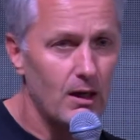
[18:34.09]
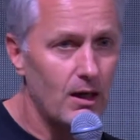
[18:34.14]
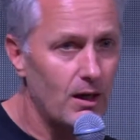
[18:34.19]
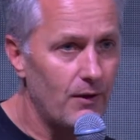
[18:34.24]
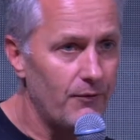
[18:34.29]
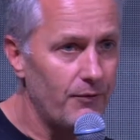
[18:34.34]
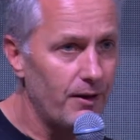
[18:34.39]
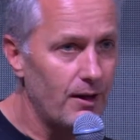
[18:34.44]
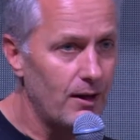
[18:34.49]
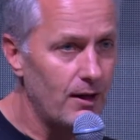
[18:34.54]

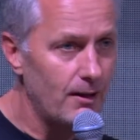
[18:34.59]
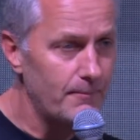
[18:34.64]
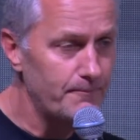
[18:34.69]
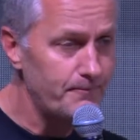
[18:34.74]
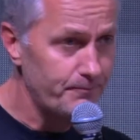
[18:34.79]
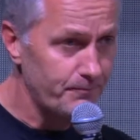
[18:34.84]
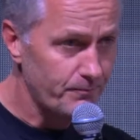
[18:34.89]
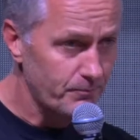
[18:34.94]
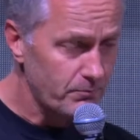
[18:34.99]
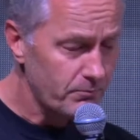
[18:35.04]

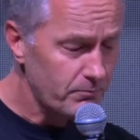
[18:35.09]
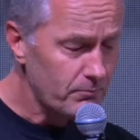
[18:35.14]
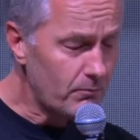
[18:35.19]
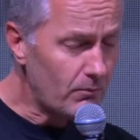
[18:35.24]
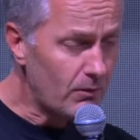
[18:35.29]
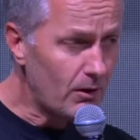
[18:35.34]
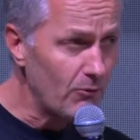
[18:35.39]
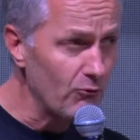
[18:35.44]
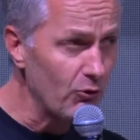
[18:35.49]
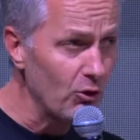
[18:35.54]
And
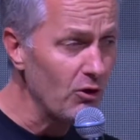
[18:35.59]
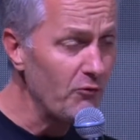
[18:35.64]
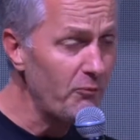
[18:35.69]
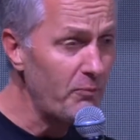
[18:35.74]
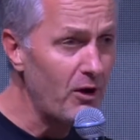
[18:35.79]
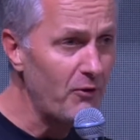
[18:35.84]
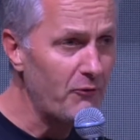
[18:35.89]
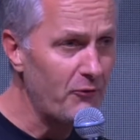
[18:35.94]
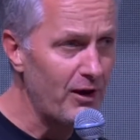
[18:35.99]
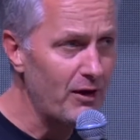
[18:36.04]
one
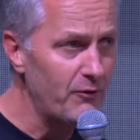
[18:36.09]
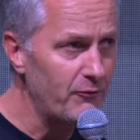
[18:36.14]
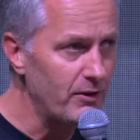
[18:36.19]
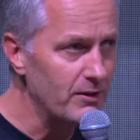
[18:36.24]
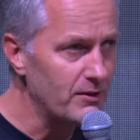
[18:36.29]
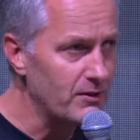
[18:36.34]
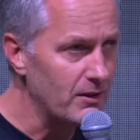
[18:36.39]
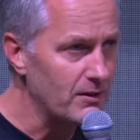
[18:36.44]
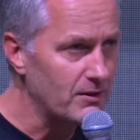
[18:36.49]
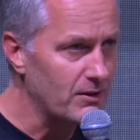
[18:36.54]
of my
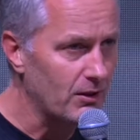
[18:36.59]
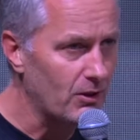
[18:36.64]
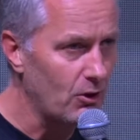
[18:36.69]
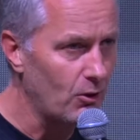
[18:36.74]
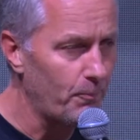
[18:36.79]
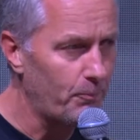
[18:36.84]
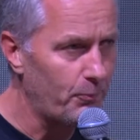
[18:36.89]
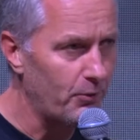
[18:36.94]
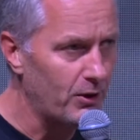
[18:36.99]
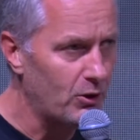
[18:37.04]
favorites is a
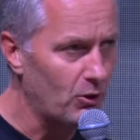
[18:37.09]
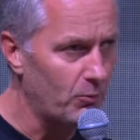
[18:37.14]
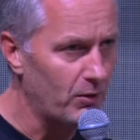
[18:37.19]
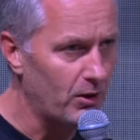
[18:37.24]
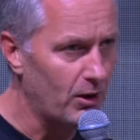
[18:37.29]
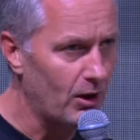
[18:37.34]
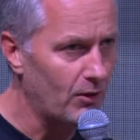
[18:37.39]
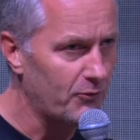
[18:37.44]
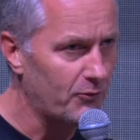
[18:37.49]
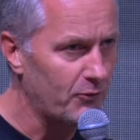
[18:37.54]
company
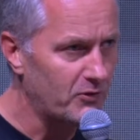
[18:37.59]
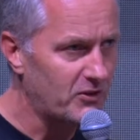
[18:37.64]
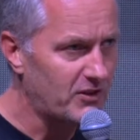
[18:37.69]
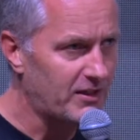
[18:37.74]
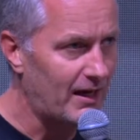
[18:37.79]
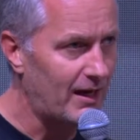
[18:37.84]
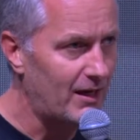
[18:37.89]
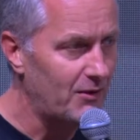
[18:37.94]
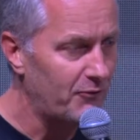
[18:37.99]
coming out of